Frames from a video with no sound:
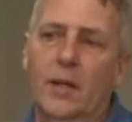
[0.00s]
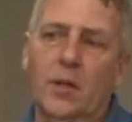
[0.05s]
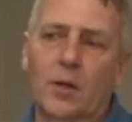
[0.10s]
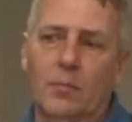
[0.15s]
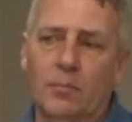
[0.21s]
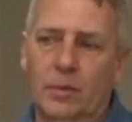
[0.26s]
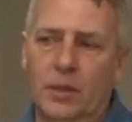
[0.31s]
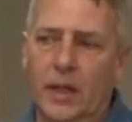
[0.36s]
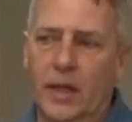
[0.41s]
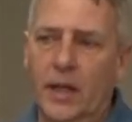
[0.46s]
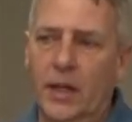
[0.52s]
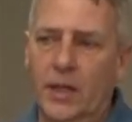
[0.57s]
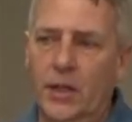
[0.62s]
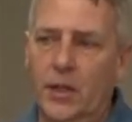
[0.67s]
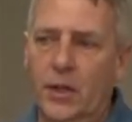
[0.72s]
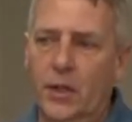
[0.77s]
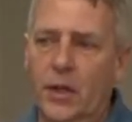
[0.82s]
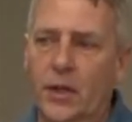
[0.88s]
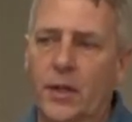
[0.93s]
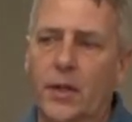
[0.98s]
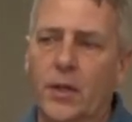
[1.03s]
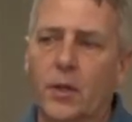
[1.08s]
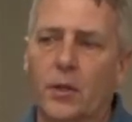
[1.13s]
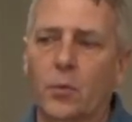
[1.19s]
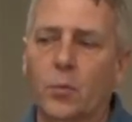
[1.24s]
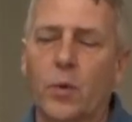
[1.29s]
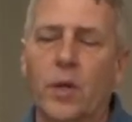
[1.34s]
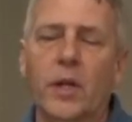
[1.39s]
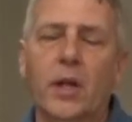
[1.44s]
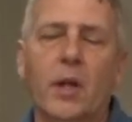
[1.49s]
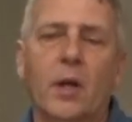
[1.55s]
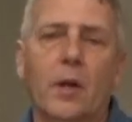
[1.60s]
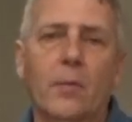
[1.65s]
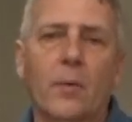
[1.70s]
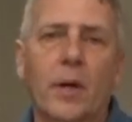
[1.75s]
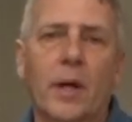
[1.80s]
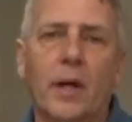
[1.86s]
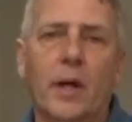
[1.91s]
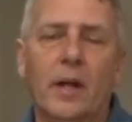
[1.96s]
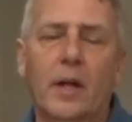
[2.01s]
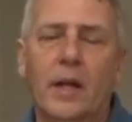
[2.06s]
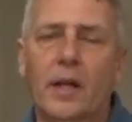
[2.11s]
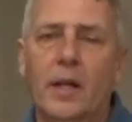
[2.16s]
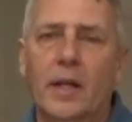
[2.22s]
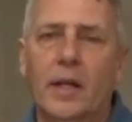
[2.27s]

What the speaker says: You can plug in the old WIDI hardware,